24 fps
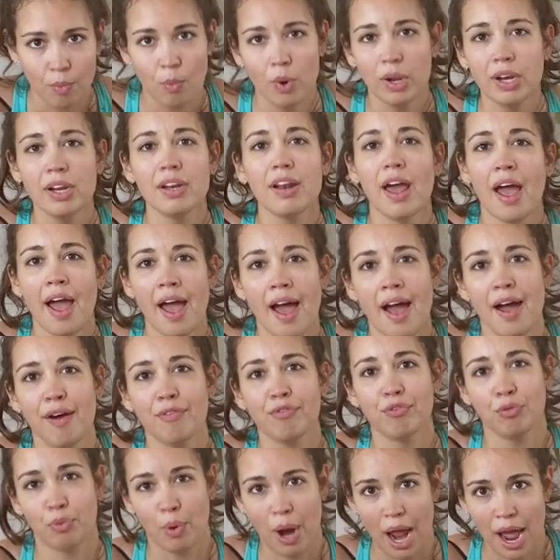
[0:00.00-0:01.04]
one and a half
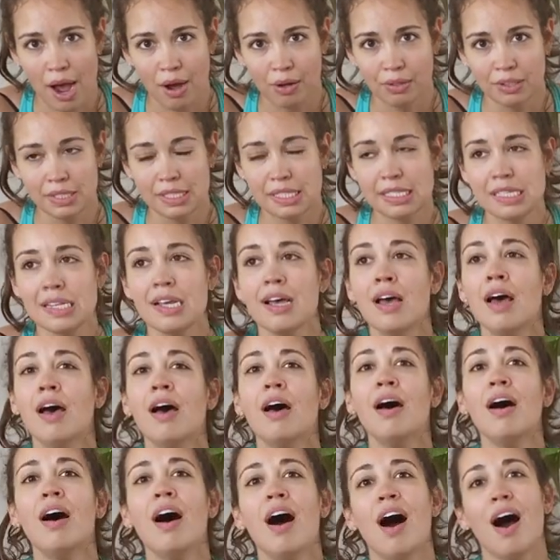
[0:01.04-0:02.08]
rounds
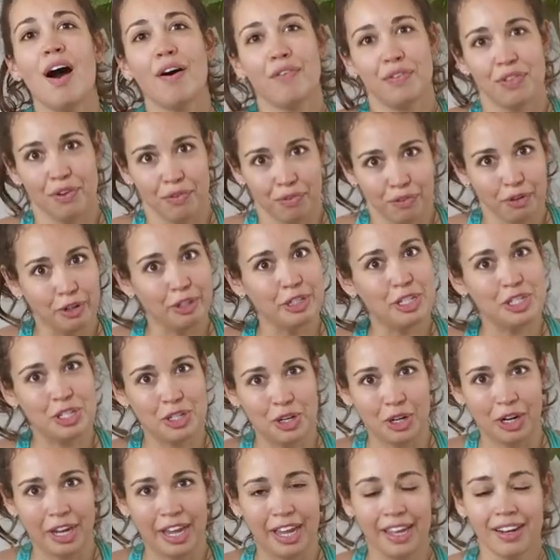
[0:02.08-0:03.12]
of the first
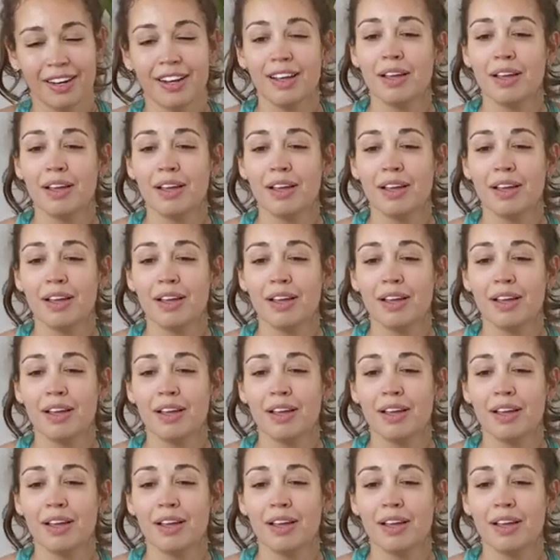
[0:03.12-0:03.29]
circuit.